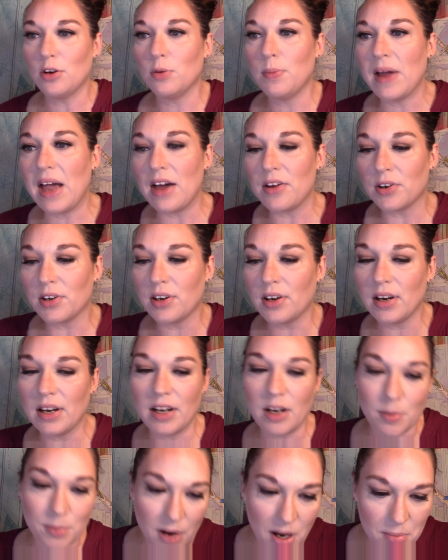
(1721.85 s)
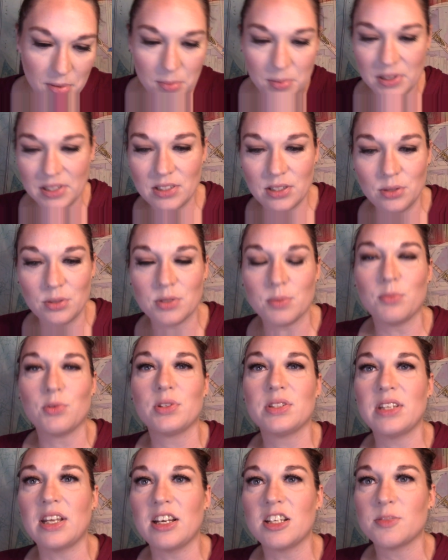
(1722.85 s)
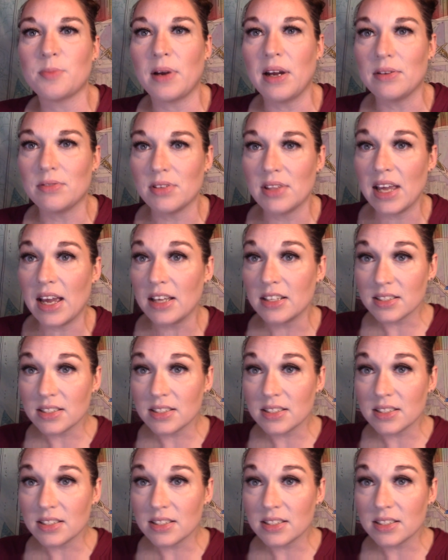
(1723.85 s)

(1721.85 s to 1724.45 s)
powder, and I'll probably do some more setting spray after that.